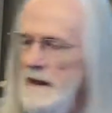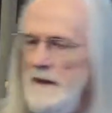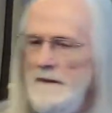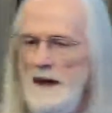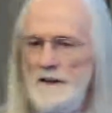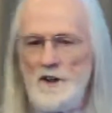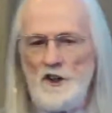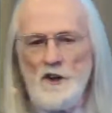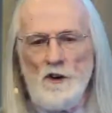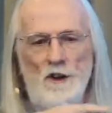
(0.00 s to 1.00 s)
that the
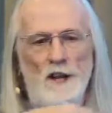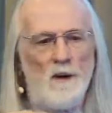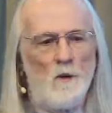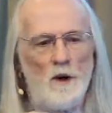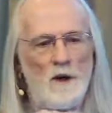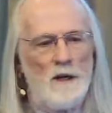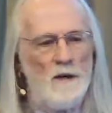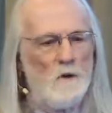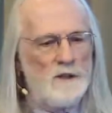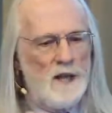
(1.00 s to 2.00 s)
neural network
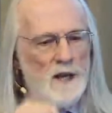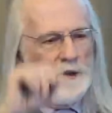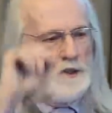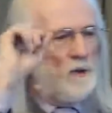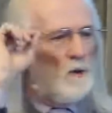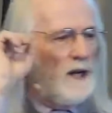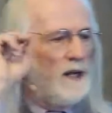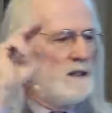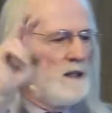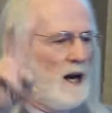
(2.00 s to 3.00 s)
was able to
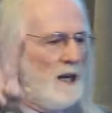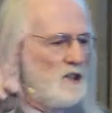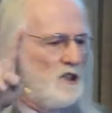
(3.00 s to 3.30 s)
recognize